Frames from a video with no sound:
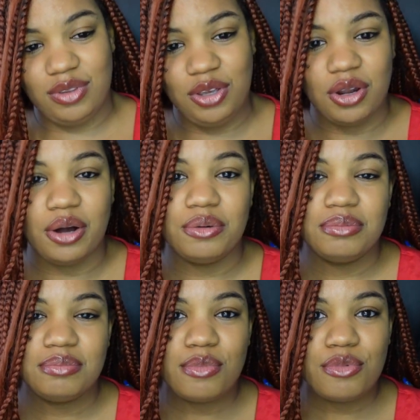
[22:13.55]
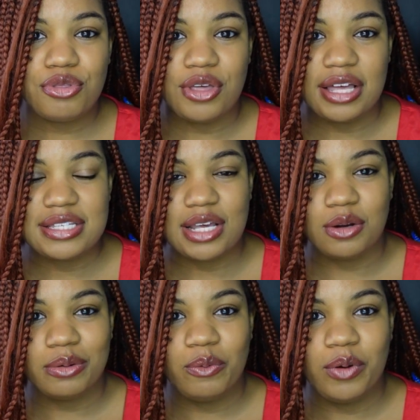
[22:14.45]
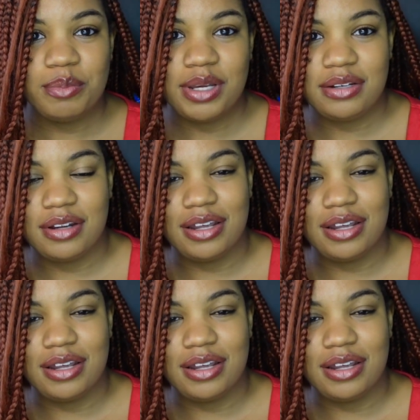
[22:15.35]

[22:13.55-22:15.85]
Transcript: you know, thinks that women